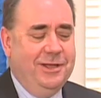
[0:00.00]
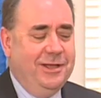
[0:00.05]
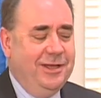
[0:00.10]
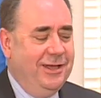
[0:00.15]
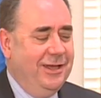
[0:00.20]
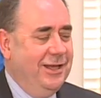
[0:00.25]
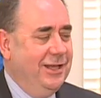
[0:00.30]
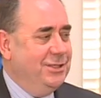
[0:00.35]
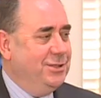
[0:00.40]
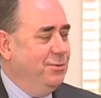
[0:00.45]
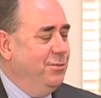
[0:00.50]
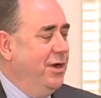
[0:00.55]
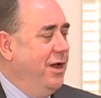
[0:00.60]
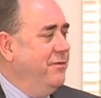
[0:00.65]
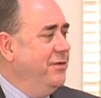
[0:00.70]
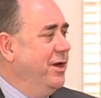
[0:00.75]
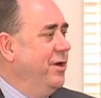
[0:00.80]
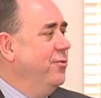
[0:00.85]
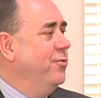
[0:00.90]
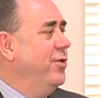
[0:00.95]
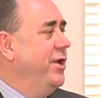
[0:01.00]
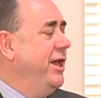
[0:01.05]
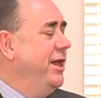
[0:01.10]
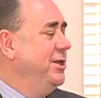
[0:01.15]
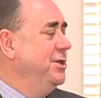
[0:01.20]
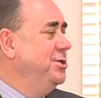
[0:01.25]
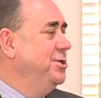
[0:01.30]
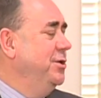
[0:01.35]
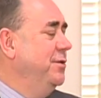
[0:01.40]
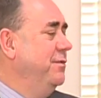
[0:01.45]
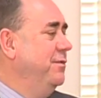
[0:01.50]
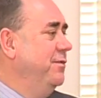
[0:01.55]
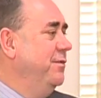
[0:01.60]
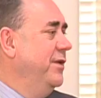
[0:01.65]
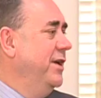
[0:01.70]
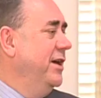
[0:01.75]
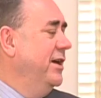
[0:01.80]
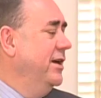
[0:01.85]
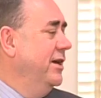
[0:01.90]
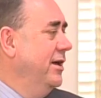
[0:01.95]
And so we're having a range of
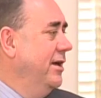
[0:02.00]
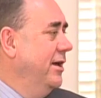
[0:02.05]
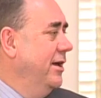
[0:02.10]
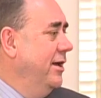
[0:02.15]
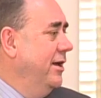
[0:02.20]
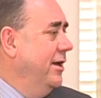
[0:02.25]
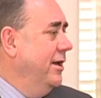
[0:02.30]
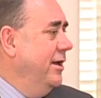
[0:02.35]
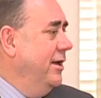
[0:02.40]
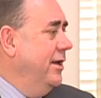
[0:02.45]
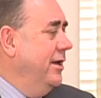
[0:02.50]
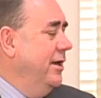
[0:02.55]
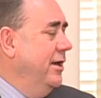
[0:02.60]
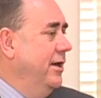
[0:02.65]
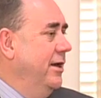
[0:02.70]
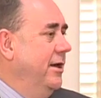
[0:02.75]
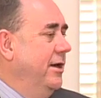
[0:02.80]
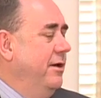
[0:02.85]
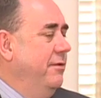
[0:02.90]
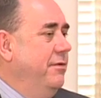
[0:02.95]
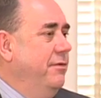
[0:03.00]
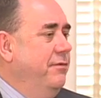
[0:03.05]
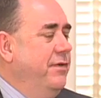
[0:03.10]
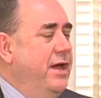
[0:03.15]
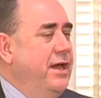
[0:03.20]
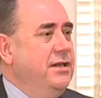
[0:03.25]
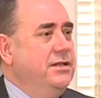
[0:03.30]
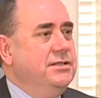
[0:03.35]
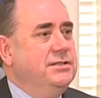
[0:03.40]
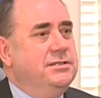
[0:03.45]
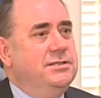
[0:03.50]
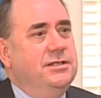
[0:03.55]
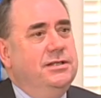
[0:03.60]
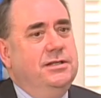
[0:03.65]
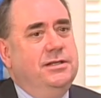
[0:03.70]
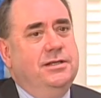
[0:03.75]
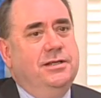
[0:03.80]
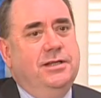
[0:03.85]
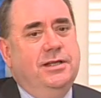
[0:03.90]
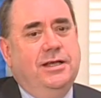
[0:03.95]
events
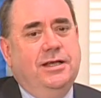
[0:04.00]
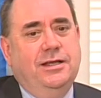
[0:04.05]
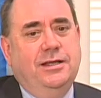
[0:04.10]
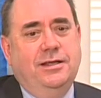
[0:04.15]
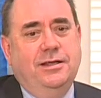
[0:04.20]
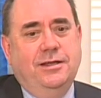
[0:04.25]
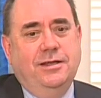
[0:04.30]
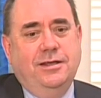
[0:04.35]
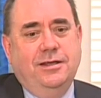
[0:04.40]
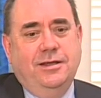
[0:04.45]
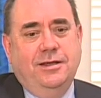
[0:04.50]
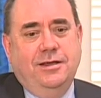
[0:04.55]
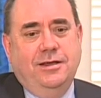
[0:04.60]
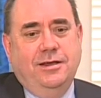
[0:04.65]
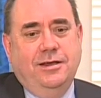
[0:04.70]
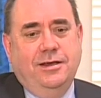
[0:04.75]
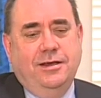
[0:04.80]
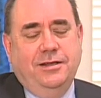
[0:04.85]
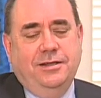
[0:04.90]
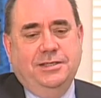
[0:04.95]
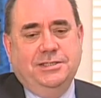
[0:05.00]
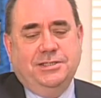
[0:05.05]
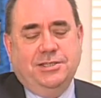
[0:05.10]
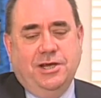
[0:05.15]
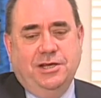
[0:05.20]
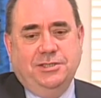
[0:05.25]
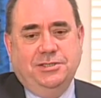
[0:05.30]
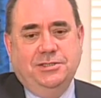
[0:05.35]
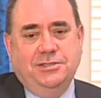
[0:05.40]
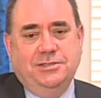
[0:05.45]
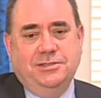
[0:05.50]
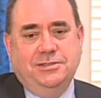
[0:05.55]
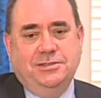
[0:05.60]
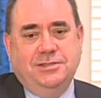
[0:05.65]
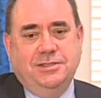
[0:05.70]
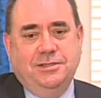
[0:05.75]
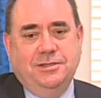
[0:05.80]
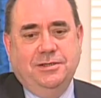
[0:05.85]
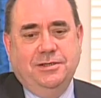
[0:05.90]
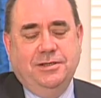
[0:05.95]
and
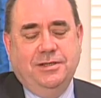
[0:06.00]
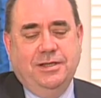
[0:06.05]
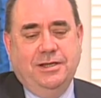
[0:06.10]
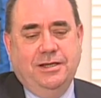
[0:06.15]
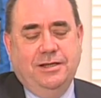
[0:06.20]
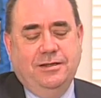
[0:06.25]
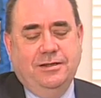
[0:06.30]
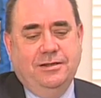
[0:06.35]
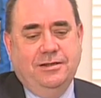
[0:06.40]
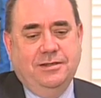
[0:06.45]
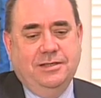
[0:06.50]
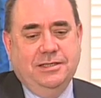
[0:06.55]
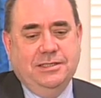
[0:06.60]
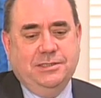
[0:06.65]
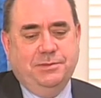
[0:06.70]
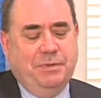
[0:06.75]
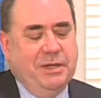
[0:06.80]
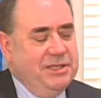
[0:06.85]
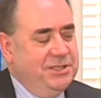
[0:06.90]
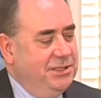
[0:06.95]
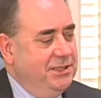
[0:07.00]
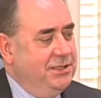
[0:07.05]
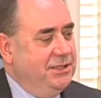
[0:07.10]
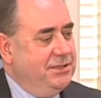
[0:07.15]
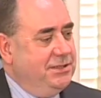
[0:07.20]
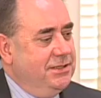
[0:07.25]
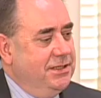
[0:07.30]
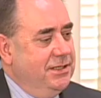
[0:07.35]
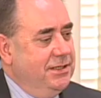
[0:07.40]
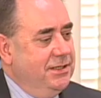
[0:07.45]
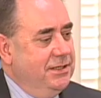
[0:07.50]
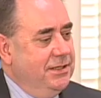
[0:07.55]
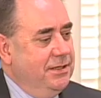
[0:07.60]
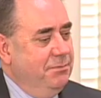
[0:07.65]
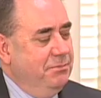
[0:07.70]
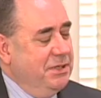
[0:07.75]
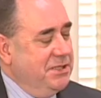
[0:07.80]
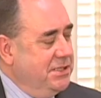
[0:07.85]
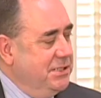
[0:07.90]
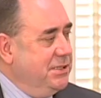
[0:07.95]
discussions and speeches and
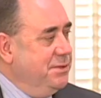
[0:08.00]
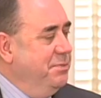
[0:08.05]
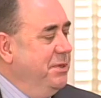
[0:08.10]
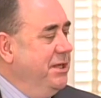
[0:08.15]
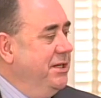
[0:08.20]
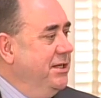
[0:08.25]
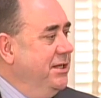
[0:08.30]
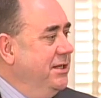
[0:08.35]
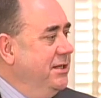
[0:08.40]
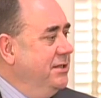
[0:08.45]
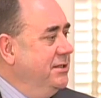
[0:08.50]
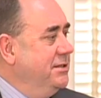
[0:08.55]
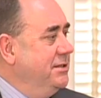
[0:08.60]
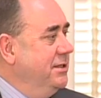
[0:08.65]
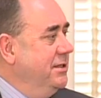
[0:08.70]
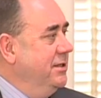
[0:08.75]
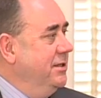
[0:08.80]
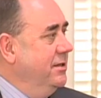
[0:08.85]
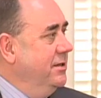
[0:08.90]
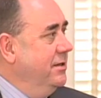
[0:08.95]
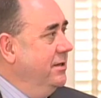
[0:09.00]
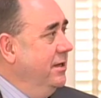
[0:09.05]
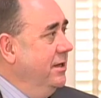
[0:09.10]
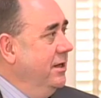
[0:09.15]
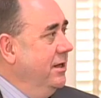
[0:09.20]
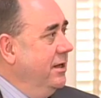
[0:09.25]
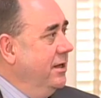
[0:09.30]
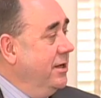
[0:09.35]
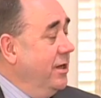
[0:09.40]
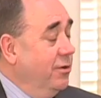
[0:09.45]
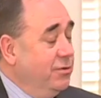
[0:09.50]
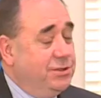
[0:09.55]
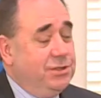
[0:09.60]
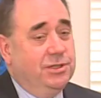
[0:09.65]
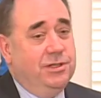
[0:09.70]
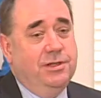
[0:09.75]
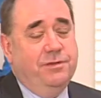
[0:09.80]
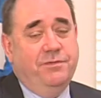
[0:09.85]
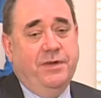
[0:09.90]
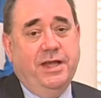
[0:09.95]
business meetings and
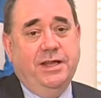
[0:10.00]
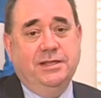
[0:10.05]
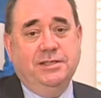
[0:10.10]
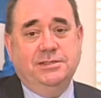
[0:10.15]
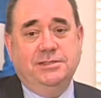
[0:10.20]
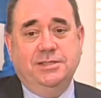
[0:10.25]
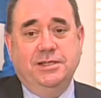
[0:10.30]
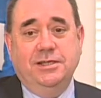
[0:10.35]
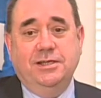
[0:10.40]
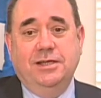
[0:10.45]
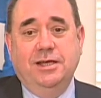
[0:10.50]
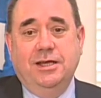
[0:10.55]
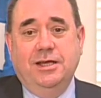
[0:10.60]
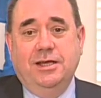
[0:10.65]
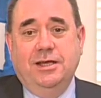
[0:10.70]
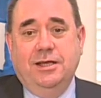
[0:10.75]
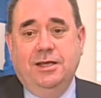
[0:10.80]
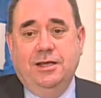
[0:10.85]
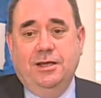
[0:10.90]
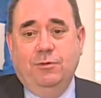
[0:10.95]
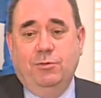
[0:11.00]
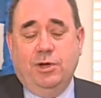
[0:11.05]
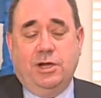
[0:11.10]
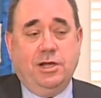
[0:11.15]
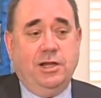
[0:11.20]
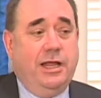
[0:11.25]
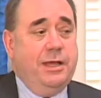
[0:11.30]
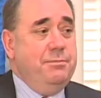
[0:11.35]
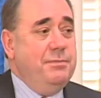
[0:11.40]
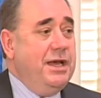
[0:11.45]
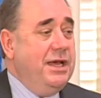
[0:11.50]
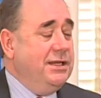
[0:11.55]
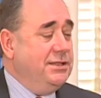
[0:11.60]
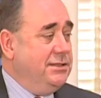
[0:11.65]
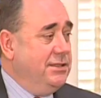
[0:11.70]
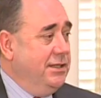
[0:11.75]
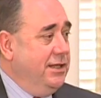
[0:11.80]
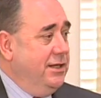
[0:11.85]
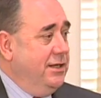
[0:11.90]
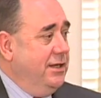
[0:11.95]
cultural events, and we're
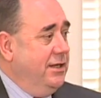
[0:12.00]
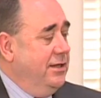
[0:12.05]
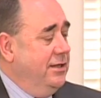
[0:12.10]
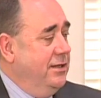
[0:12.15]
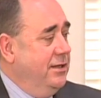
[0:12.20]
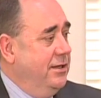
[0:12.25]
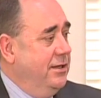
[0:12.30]
climaxing in a